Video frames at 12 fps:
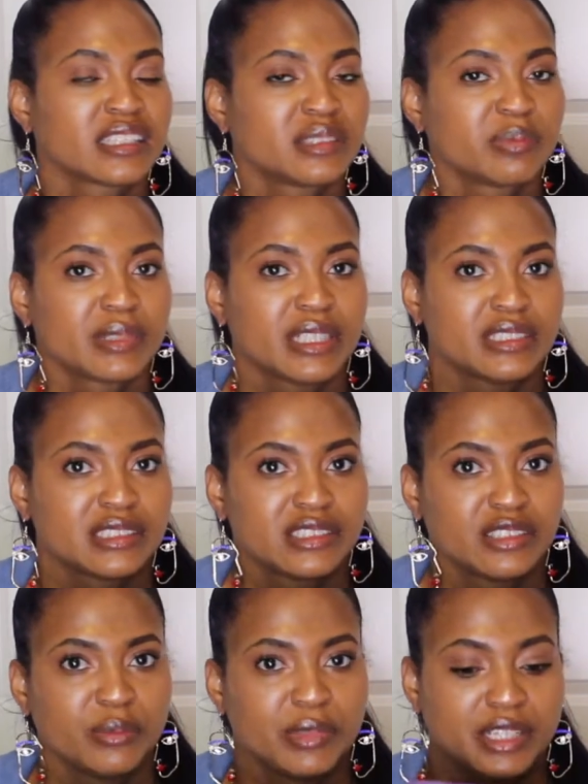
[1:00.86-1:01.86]
explains a
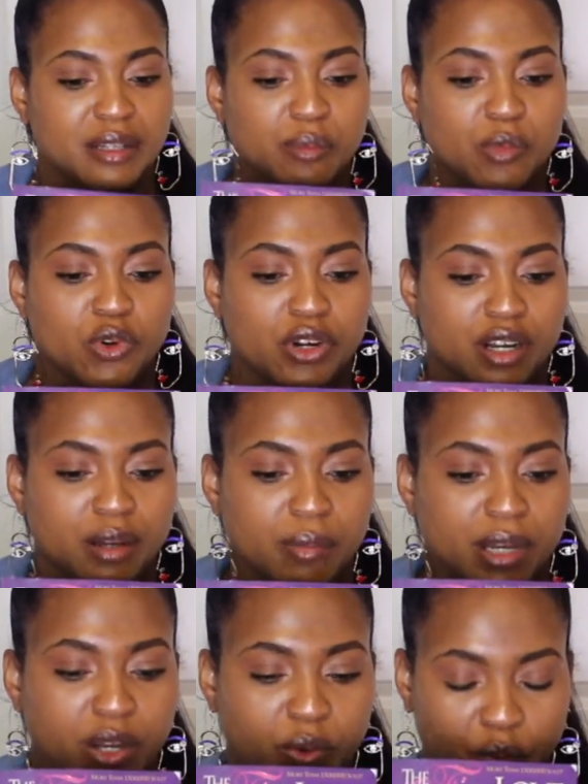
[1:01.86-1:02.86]
little bit more
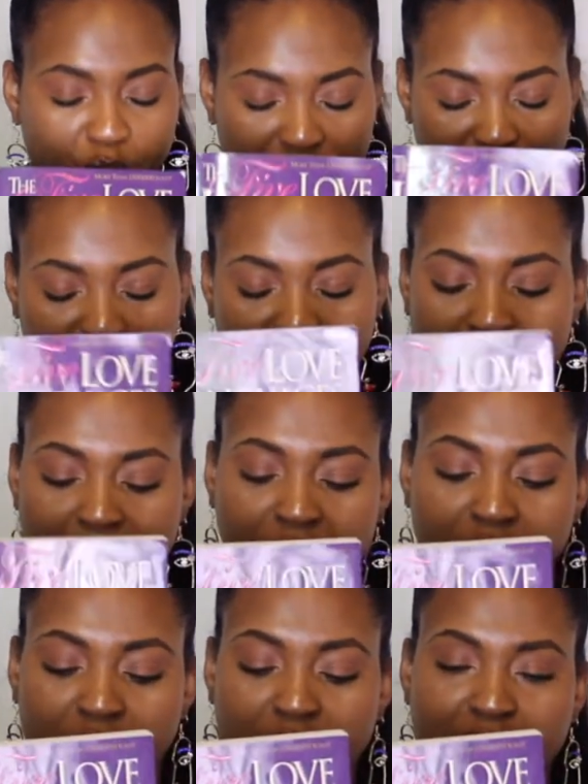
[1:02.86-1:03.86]
about what the 5
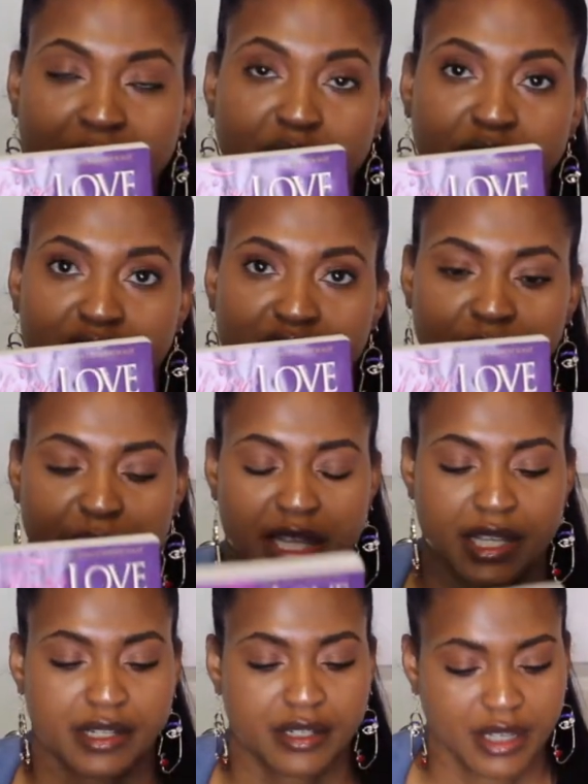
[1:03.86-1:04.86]
love languages
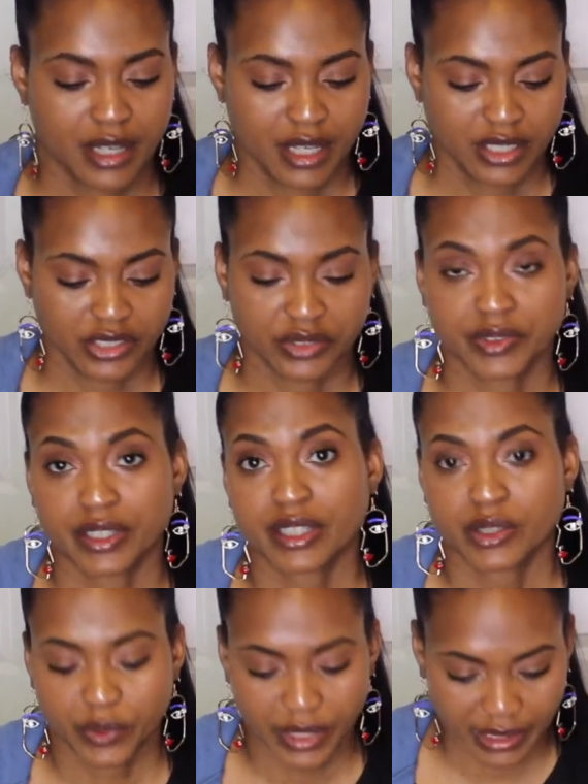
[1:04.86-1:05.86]
mean. So
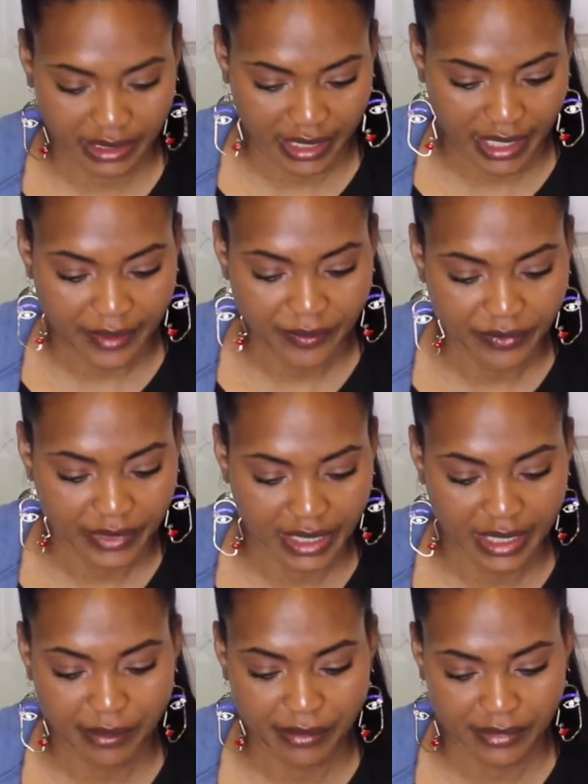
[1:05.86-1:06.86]
very quickly,
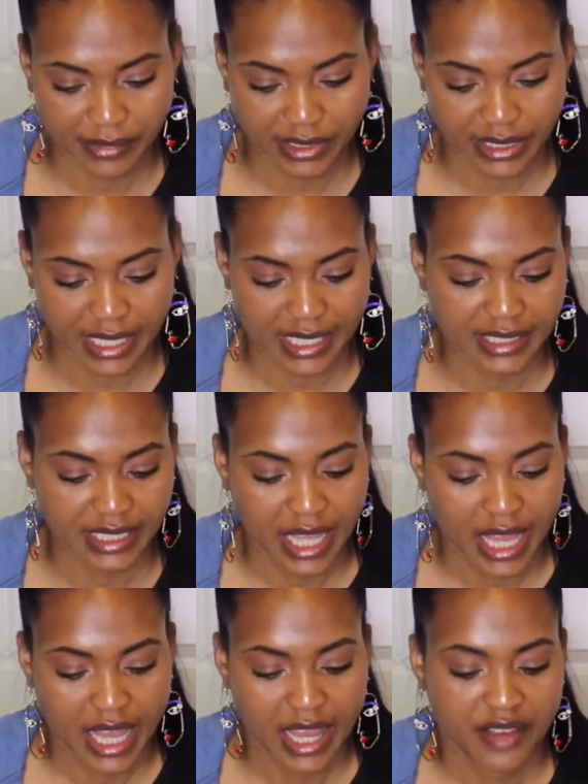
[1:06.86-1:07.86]
it says,
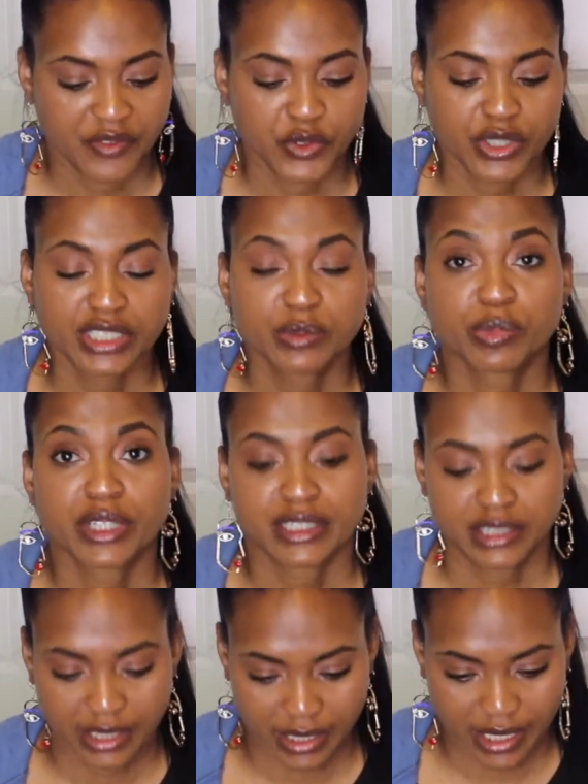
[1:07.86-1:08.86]
if you
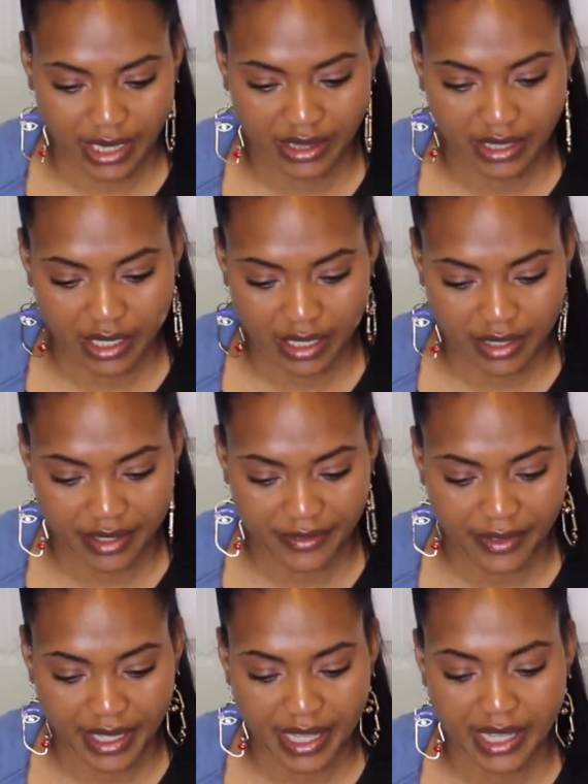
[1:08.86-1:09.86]
express
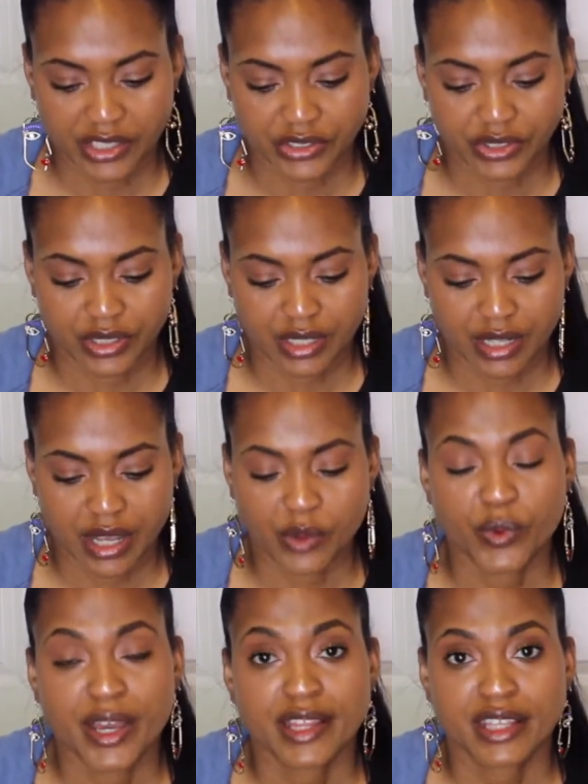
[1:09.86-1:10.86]
love in a
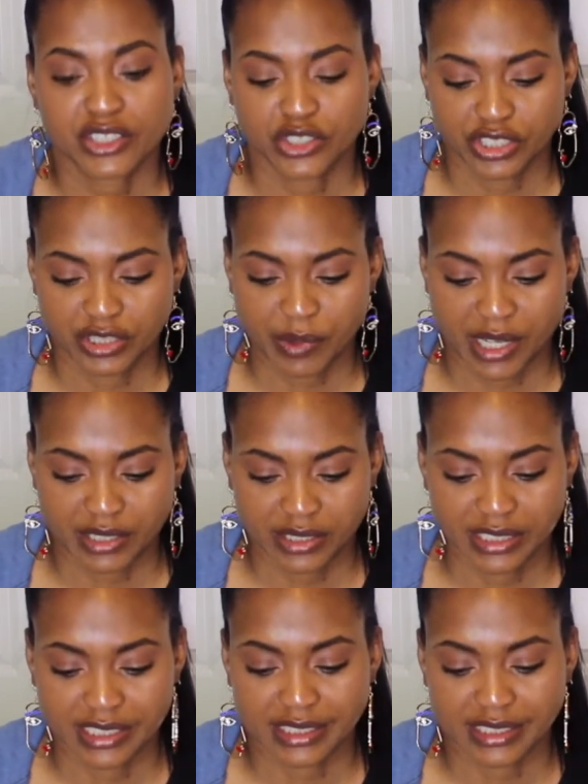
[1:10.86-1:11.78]
way that your spouse